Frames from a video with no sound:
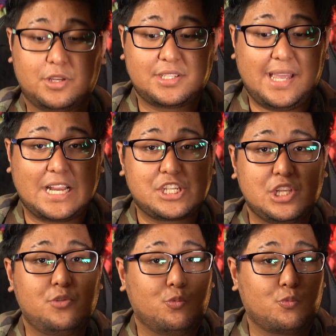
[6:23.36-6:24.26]
which is
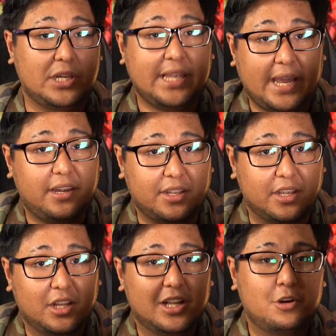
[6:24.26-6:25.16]
actually really
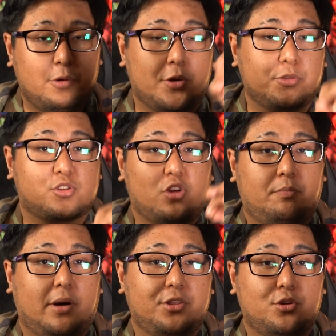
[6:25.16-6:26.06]
handy when you want to
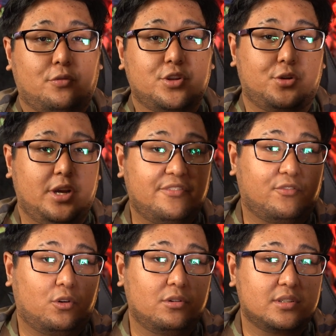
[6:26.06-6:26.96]
swap out over to your
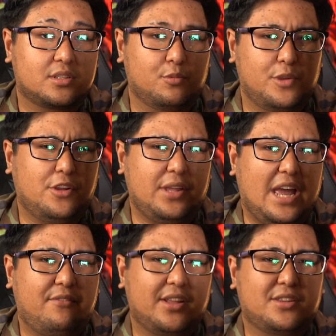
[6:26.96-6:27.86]
headphones without
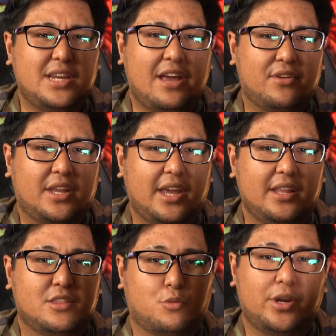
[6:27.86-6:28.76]
having to
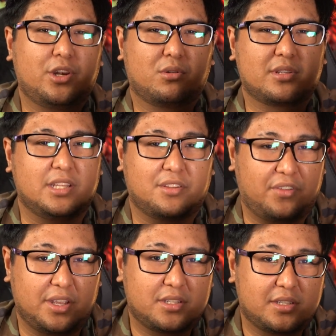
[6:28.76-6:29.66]
navigate the Windows
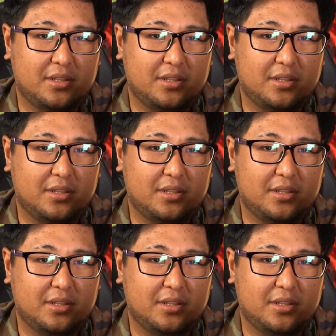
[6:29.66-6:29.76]
interface.